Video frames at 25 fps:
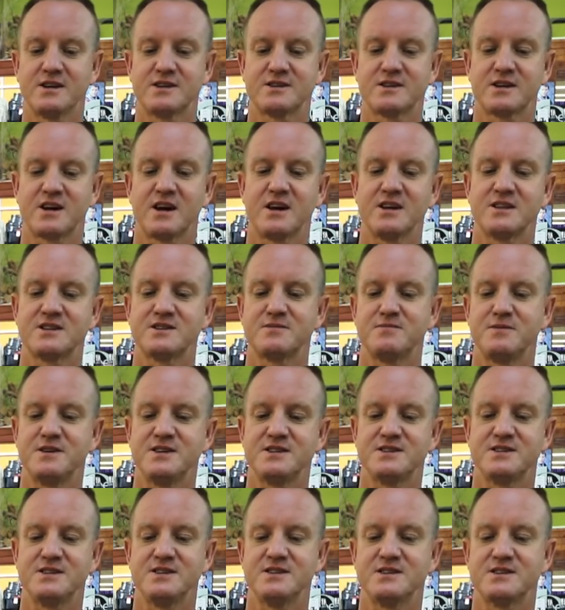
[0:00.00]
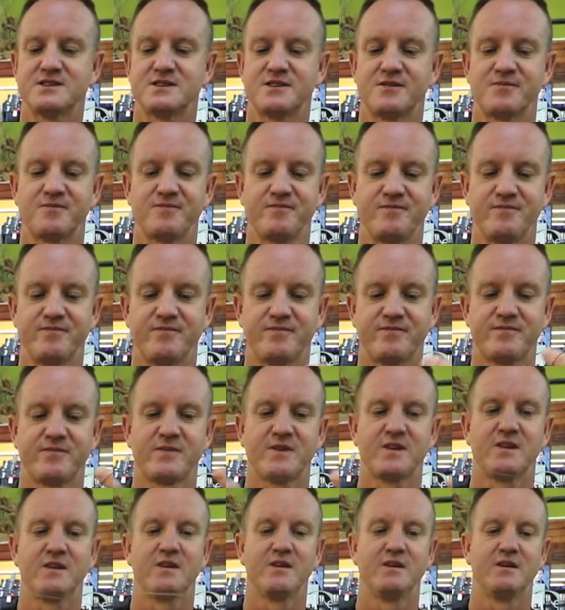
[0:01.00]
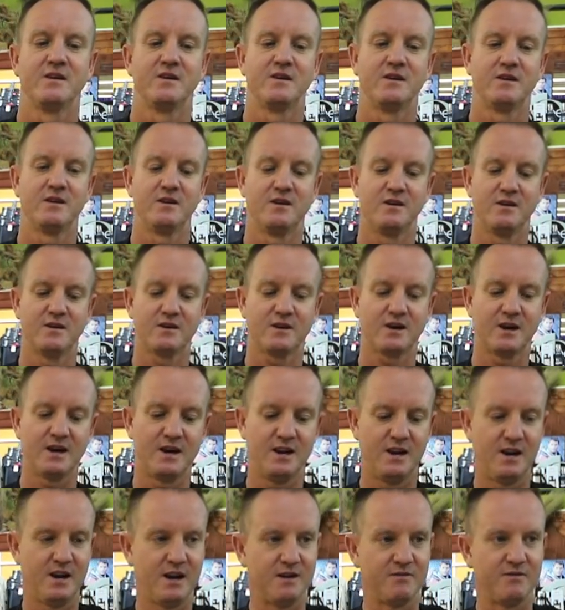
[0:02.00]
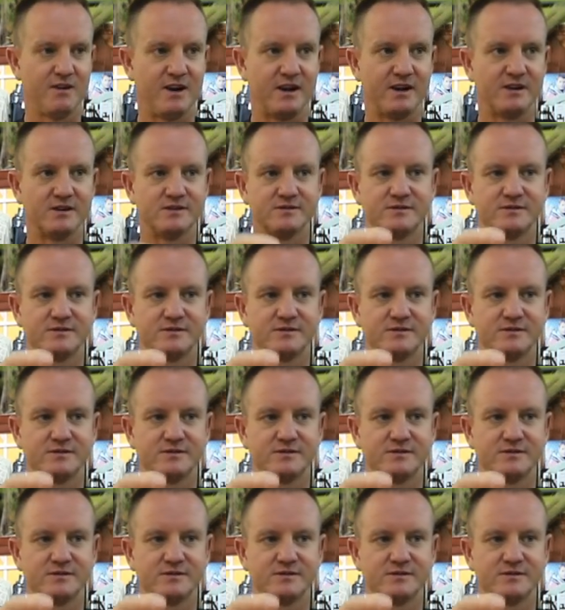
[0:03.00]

skate species. Okay, lovely.